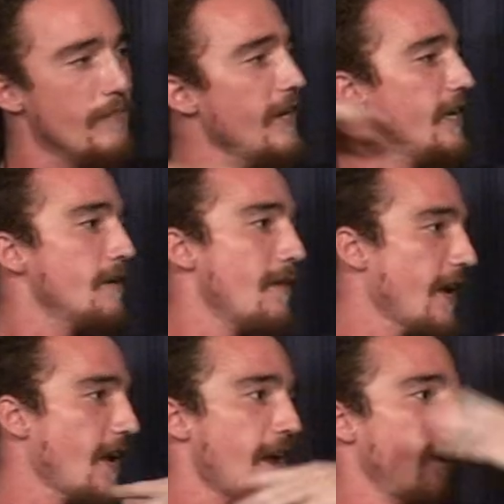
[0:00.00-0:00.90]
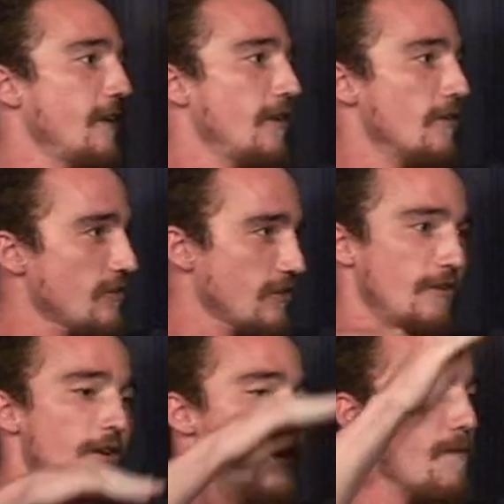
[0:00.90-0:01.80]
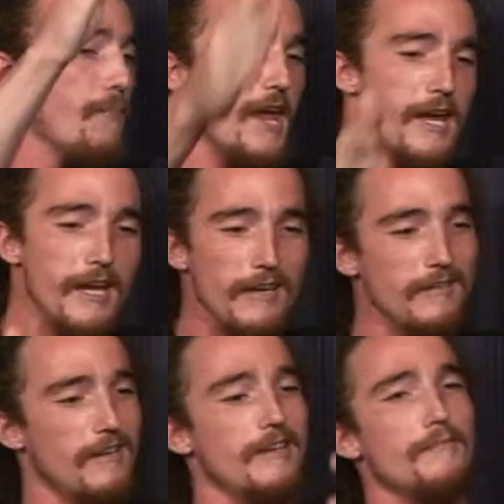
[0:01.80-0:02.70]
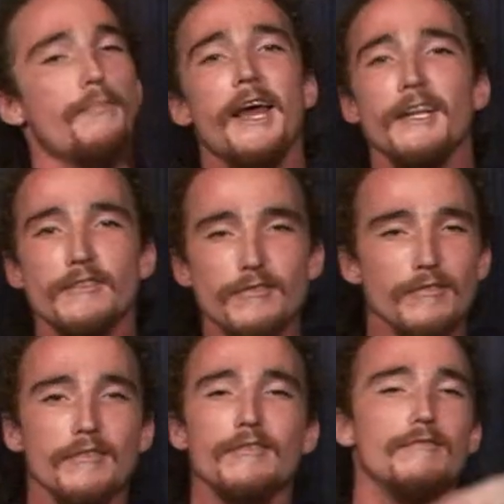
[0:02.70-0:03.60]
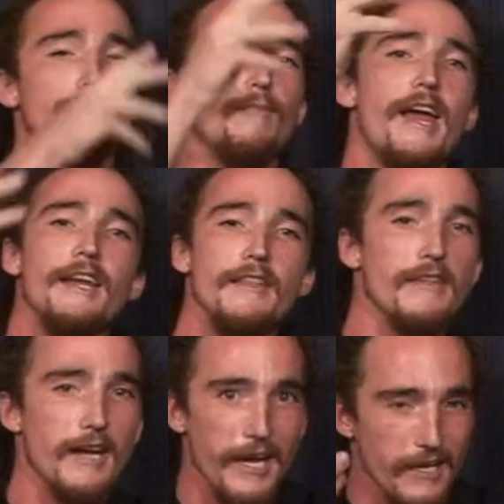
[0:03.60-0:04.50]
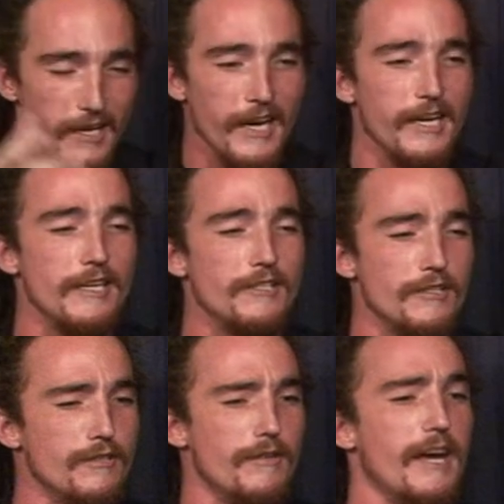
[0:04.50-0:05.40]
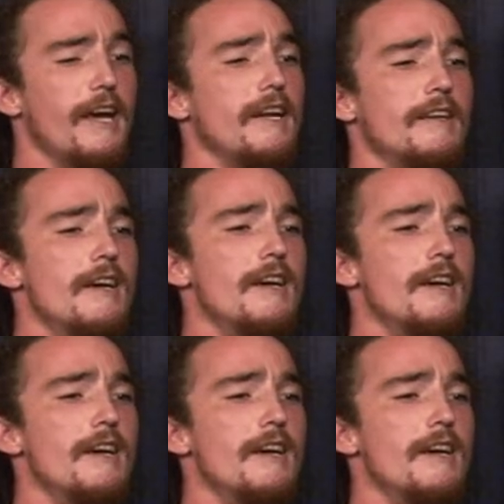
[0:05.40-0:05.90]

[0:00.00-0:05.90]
medium I can, you know. So paint and pencil, anything I could get into. And